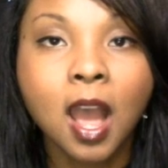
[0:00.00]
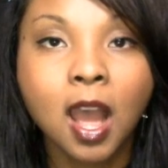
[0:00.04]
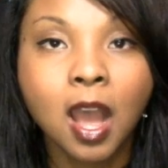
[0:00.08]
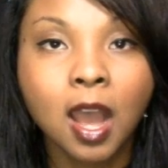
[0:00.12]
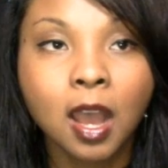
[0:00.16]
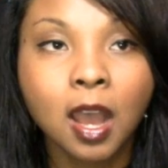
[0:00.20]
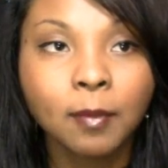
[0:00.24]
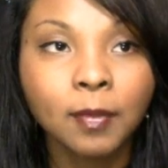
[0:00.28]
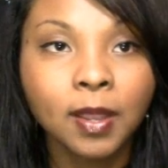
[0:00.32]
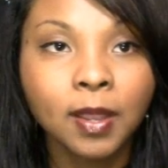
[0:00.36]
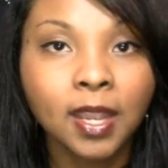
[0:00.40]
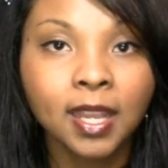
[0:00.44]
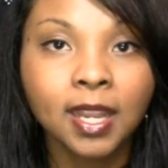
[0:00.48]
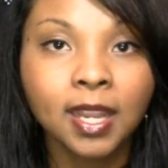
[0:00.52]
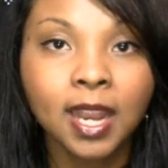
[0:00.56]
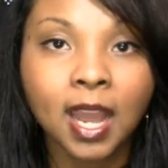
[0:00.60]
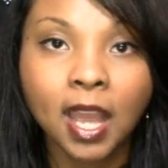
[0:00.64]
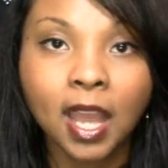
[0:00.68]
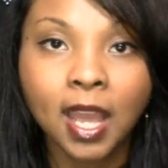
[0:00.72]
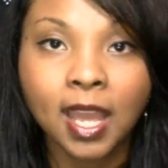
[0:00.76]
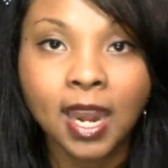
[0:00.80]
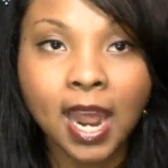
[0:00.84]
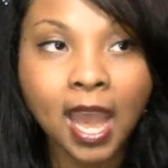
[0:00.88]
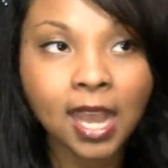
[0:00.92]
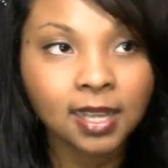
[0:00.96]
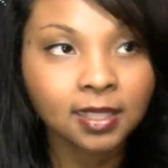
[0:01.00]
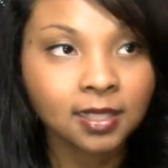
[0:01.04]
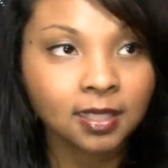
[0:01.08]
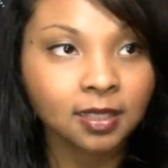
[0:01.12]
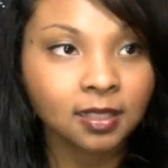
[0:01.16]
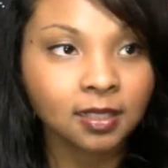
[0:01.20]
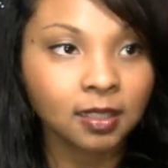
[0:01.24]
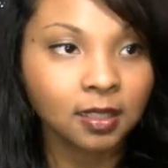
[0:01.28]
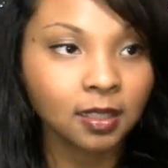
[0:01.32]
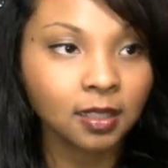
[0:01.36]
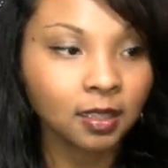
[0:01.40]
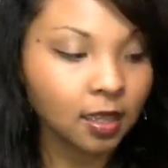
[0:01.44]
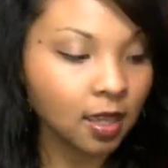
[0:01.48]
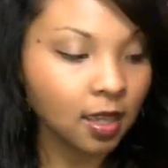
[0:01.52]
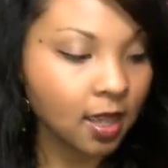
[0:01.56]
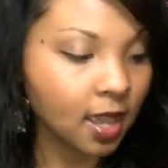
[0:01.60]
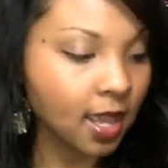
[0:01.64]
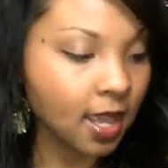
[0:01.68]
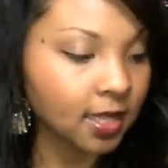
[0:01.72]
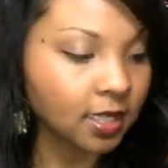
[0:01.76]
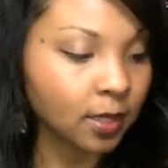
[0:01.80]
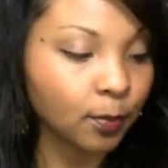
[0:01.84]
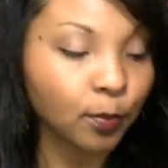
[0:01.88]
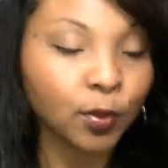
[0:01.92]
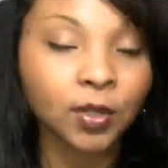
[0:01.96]
Um, it, it acts
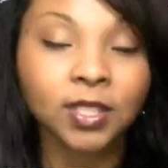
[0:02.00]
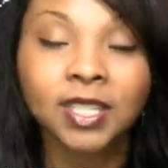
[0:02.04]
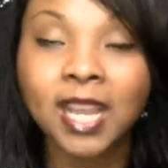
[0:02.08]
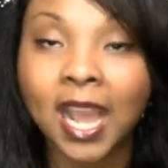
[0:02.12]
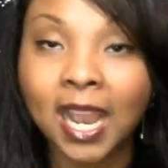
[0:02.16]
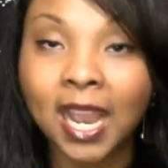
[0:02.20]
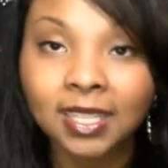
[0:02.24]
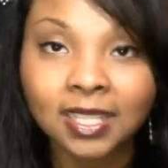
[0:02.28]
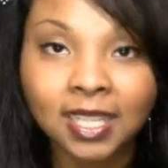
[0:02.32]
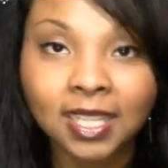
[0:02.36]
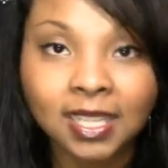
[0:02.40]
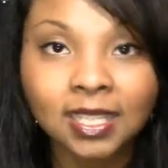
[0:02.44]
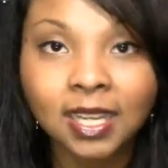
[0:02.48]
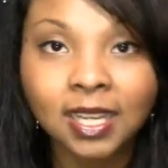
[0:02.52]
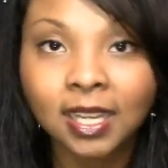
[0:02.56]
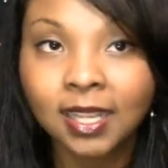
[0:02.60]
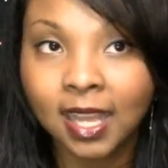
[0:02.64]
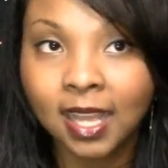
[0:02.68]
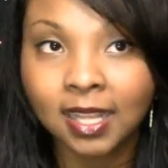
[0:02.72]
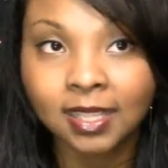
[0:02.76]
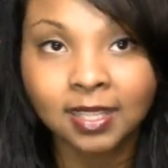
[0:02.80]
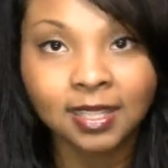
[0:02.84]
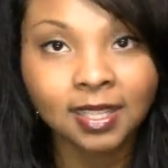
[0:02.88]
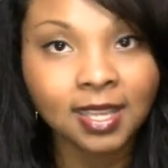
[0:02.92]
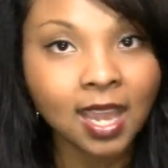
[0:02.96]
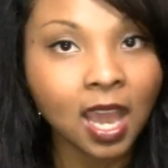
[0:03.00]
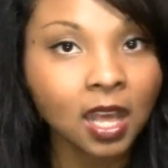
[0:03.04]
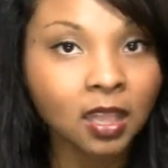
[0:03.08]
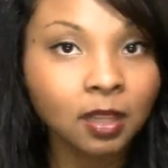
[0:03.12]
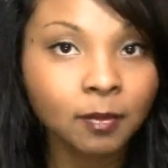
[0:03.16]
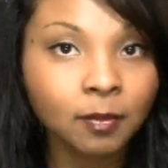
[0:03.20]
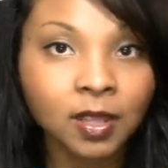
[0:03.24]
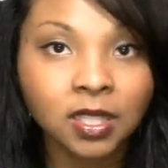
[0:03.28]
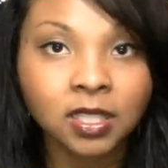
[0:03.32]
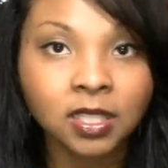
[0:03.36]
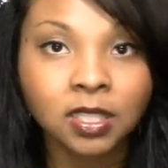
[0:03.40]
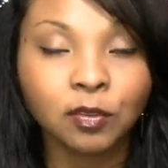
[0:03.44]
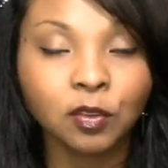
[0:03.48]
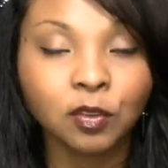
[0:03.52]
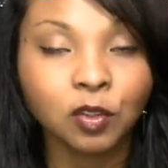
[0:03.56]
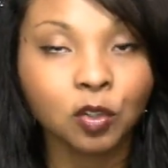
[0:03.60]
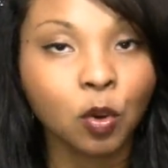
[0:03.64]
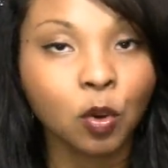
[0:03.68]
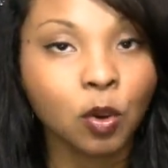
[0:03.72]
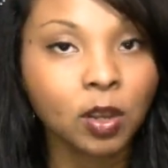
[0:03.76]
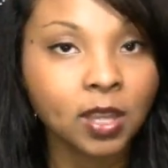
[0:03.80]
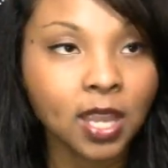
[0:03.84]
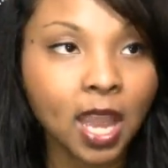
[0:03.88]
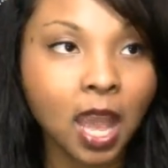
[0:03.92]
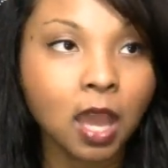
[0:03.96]
as a protectant against the elements. If
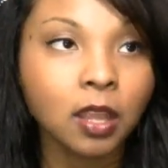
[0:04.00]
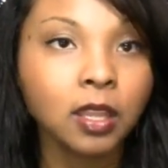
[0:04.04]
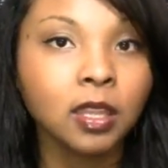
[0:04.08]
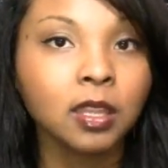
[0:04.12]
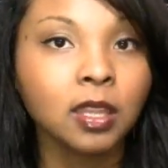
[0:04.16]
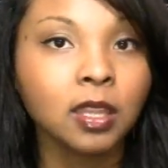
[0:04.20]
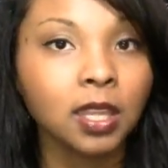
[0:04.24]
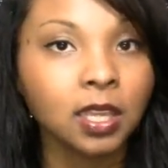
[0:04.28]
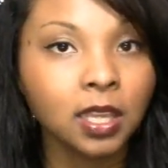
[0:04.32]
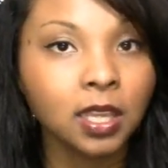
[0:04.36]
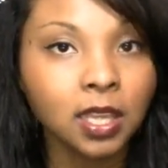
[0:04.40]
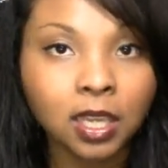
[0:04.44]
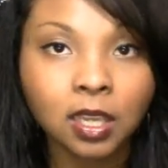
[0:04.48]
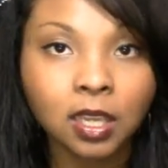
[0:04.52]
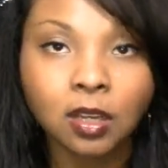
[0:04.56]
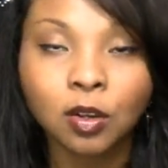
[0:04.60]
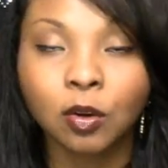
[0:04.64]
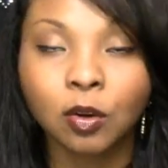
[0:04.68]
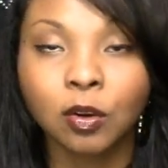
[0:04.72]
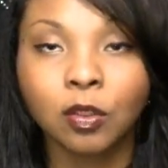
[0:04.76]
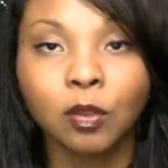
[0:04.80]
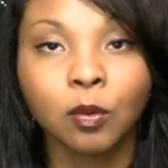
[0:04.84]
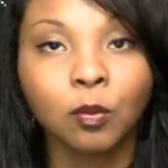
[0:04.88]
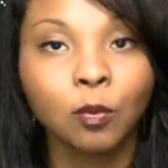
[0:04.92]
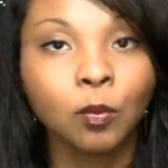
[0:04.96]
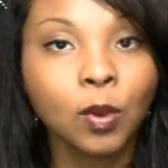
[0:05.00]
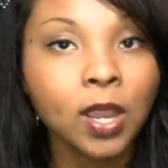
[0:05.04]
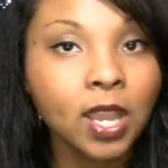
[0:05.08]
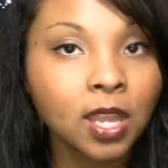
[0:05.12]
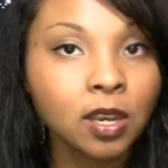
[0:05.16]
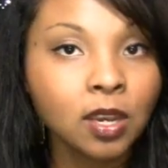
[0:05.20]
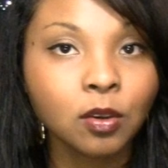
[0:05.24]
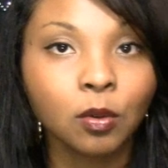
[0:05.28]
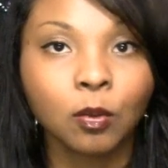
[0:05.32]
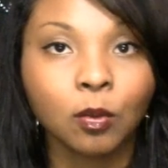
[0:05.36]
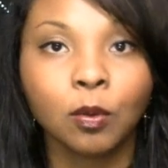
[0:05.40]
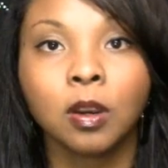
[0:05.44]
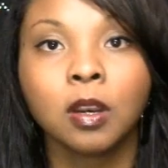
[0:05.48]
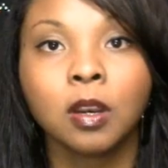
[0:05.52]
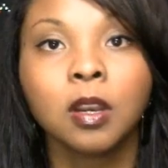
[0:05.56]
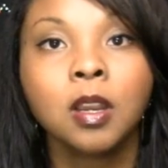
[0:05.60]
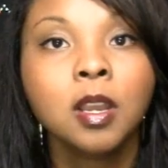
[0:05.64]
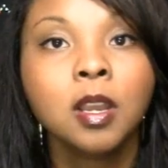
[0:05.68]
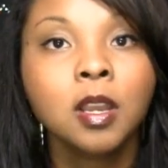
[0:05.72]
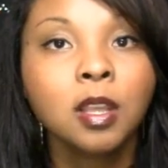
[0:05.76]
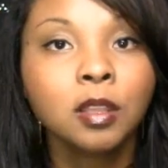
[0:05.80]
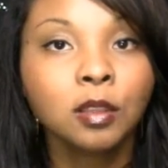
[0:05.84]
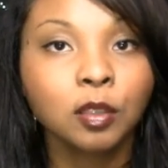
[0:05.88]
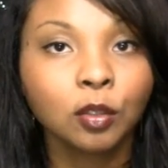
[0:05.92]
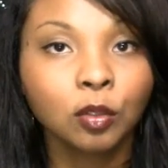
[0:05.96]
you're going out in the heat or the wind or
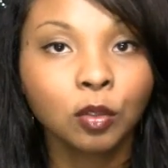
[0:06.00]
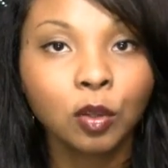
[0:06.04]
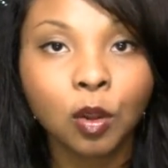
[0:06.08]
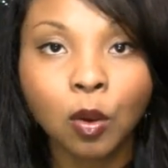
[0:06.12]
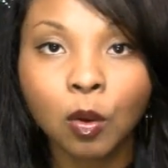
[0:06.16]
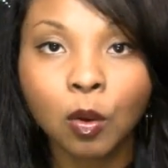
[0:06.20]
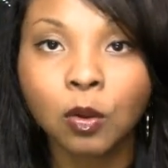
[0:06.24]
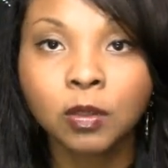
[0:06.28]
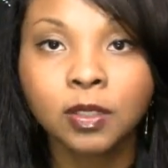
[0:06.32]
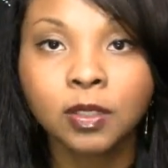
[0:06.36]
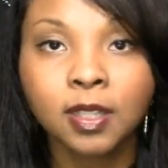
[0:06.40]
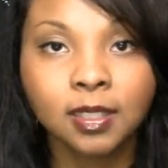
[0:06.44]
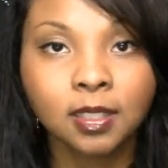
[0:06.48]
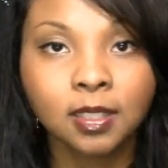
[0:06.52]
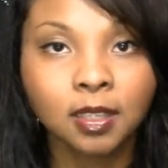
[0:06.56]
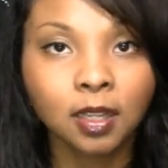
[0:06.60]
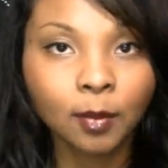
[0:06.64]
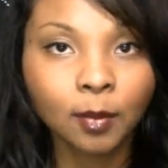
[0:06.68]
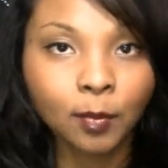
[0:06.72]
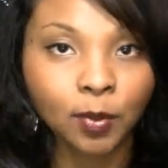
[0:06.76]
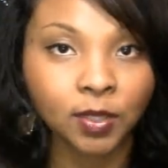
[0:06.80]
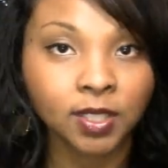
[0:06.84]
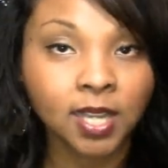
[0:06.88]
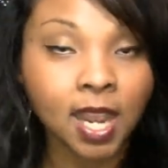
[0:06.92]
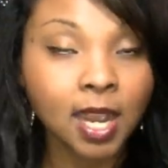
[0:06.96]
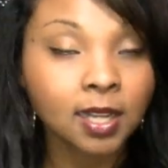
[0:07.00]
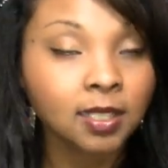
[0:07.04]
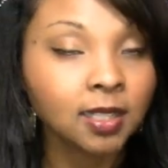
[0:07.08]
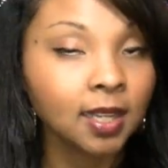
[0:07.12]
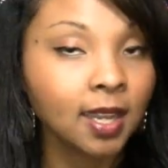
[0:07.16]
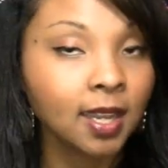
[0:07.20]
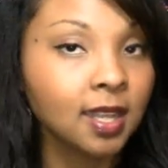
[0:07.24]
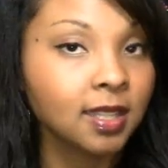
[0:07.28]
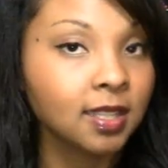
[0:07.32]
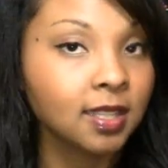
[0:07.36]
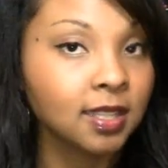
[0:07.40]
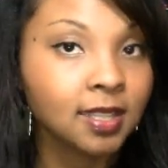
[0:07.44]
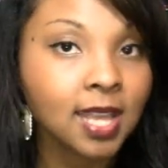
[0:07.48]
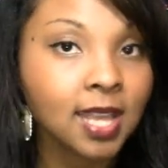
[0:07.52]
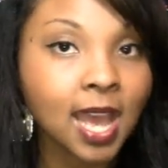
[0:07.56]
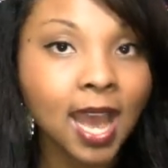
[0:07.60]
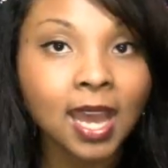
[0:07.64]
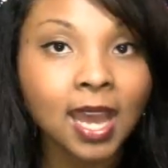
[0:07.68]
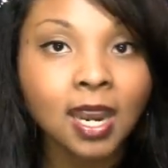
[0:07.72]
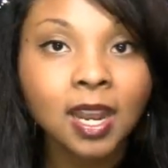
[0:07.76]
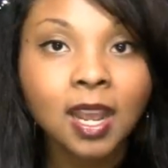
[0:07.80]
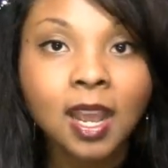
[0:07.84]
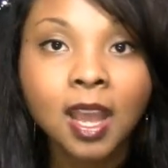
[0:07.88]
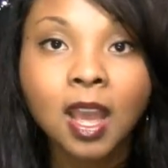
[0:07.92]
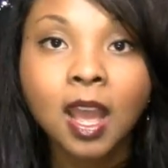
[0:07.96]
the cold, it's going to protect against
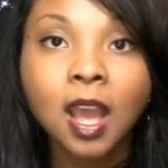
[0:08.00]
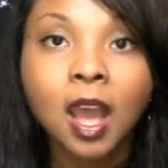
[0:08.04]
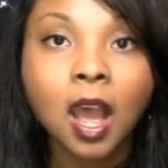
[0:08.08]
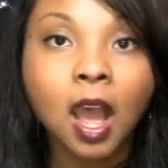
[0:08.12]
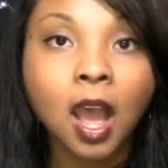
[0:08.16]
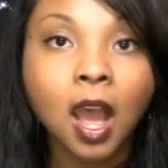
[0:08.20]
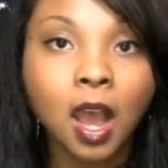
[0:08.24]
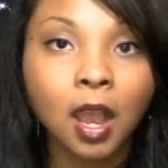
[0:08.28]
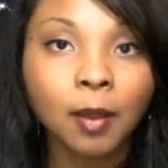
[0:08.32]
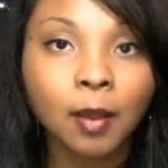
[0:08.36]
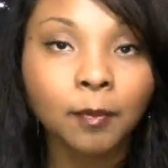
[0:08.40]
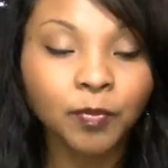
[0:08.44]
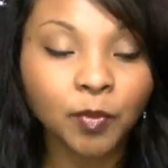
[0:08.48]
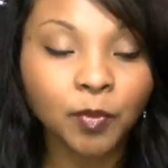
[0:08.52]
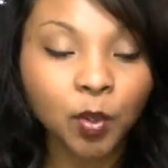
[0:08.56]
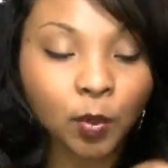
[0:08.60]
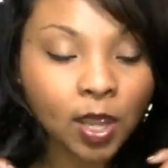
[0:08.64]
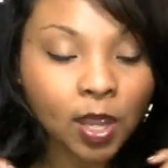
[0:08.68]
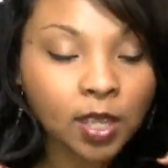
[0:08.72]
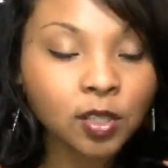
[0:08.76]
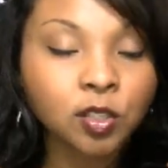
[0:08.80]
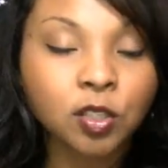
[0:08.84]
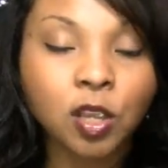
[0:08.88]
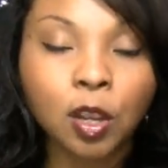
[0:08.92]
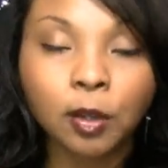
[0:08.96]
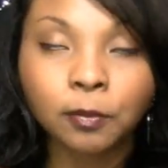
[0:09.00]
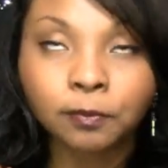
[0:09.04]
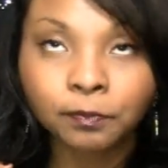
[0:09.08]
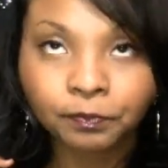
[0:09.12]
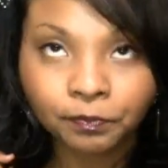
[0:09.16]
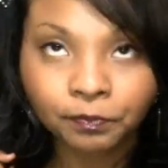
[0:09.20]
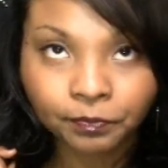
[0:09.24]
that. Um, okay, so